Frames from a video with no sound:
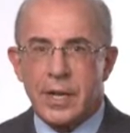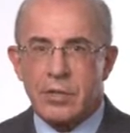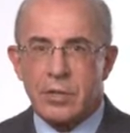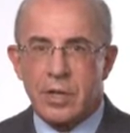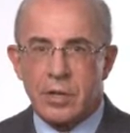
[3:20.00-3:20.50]

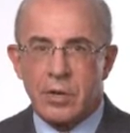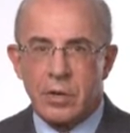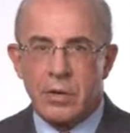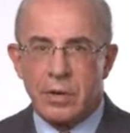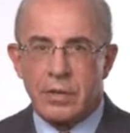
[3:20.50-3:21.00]
actually
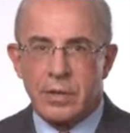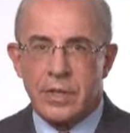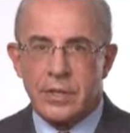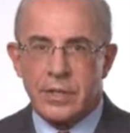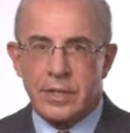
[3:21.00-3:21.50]
occurred
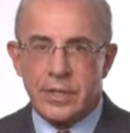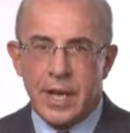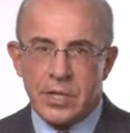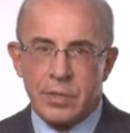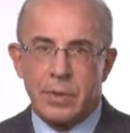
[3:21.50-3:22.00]
is a
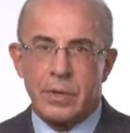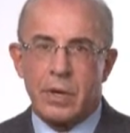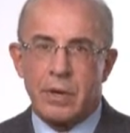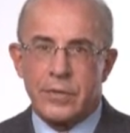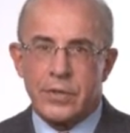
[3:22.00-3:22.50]
detachment
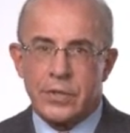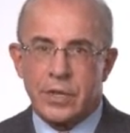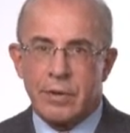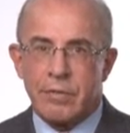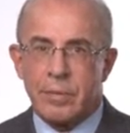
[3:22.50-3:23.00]
of the
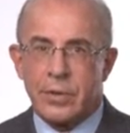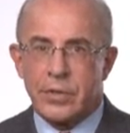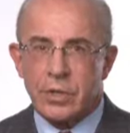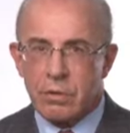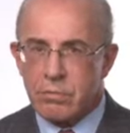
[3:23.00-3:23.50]
skin from
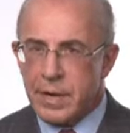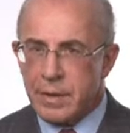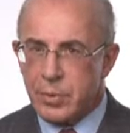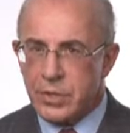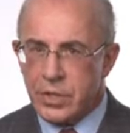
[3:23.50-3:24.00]
its
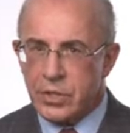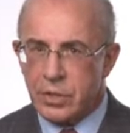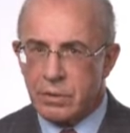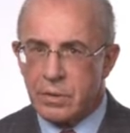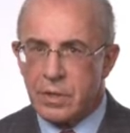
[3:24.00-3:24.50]
correct
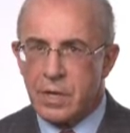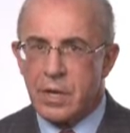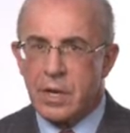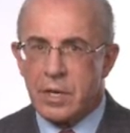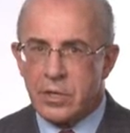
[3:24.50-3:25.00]
position
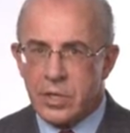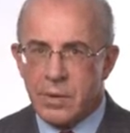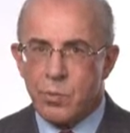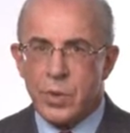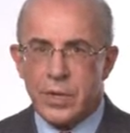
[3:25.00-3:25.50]

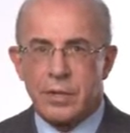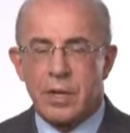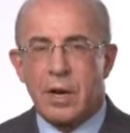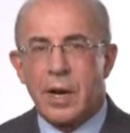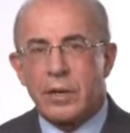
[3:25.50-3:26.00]
deep within
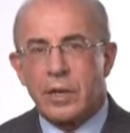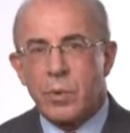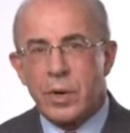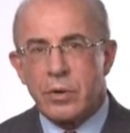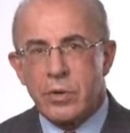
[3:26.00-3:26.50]
the eyelid,
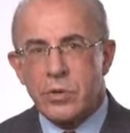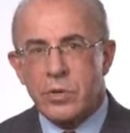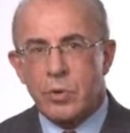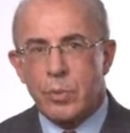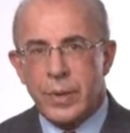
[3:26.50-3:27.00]
where it
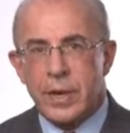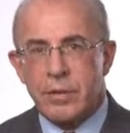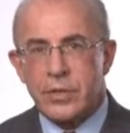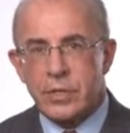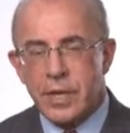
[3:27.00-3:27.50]
used to
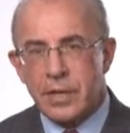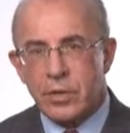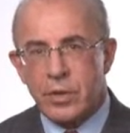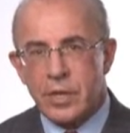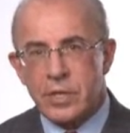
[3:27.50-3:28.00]
appear as a neat
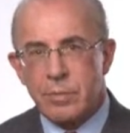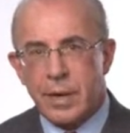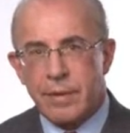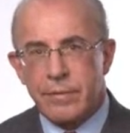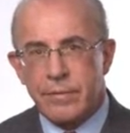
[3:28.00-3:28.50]
crease
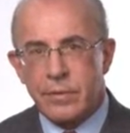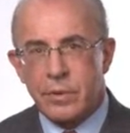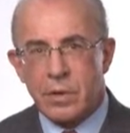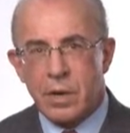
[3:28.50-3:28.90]
above your